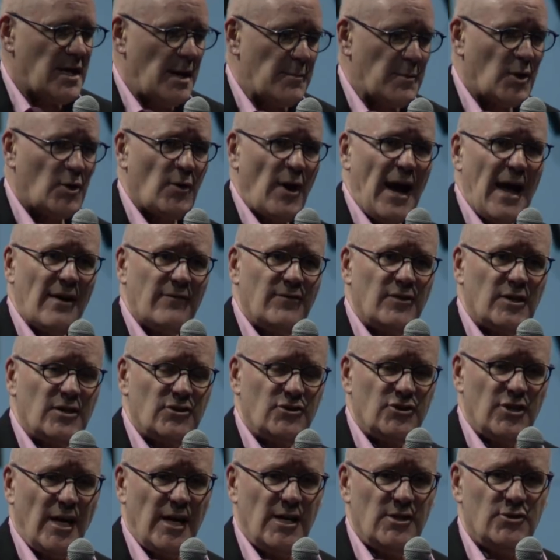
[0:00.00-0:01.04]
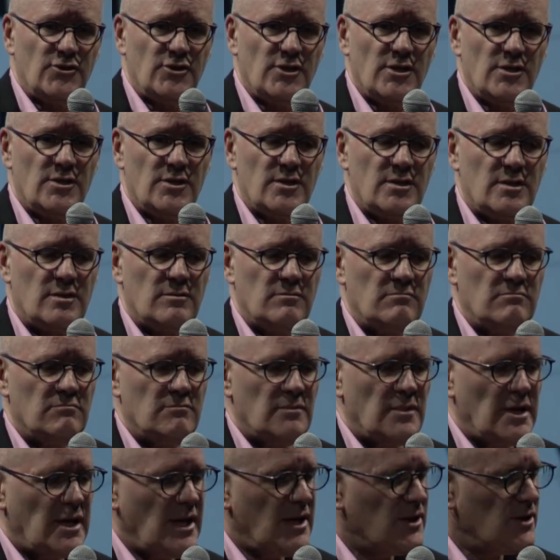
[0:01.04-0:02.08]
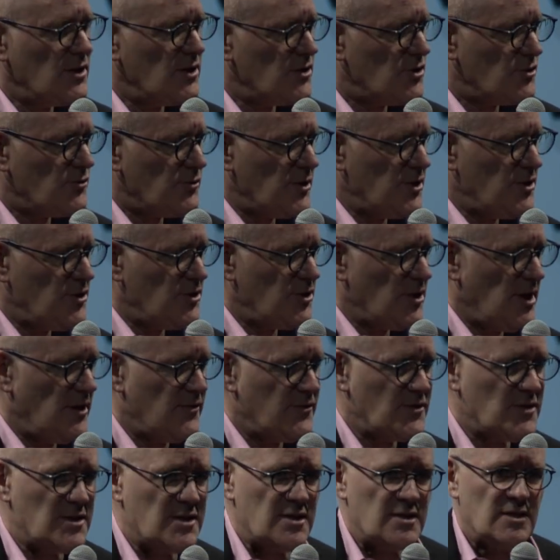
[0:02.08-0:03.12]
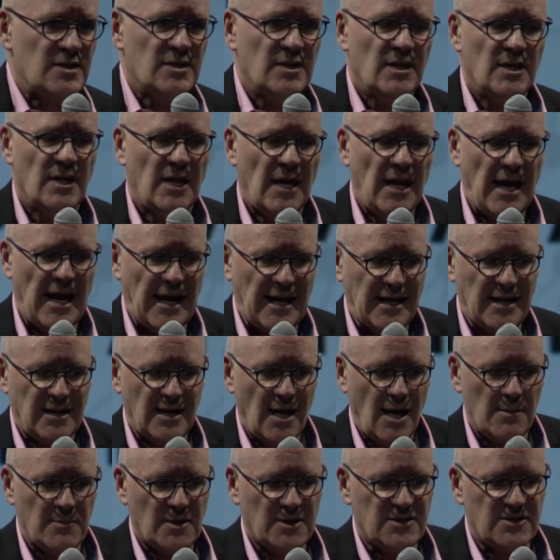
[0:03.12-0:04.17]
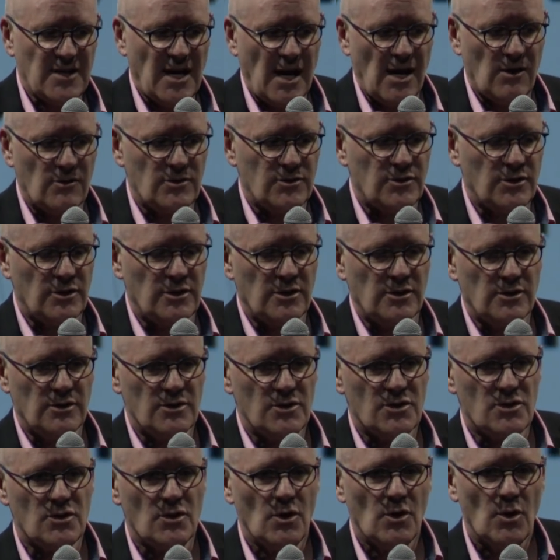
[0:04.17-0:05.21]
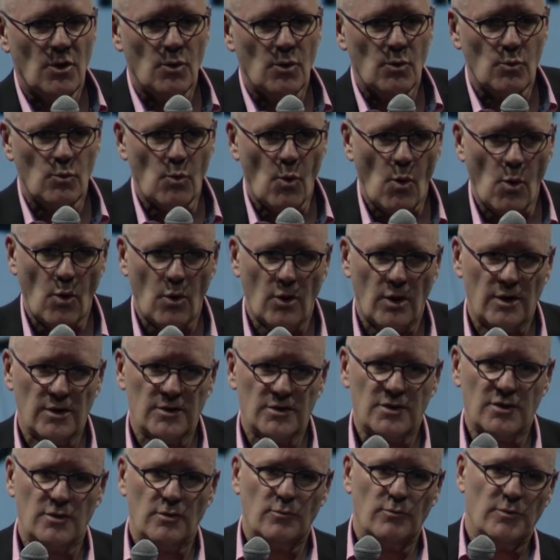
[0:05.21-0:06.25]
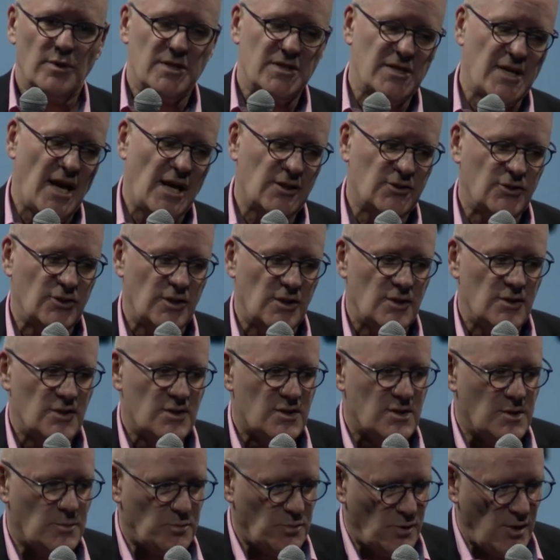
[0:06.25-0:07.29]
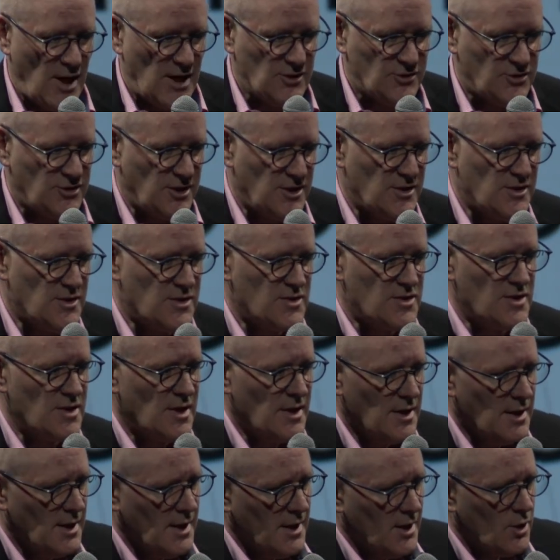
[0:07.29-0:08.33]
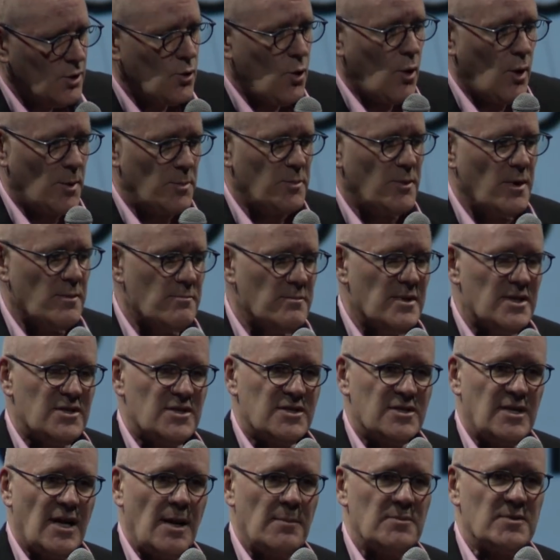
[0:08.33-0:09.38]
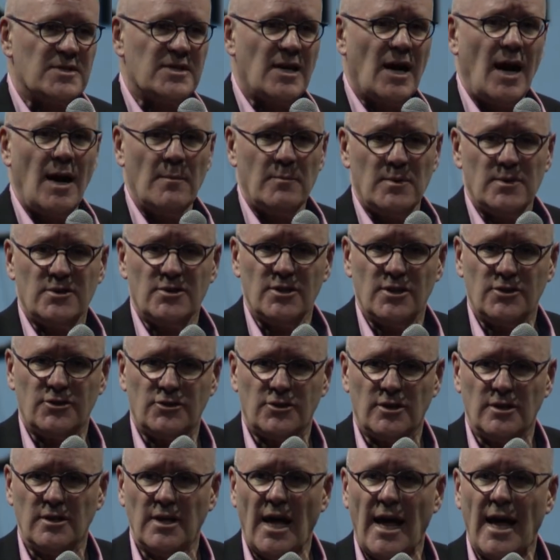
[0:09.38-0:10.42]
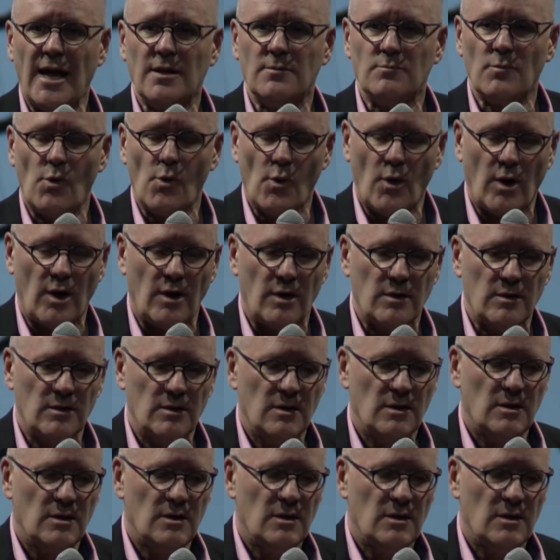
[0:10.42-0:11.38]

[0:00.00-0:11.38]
Demographic changes, industry shifts, economic downturns, wars, recessions, depressions, corporate missteps, competition, and more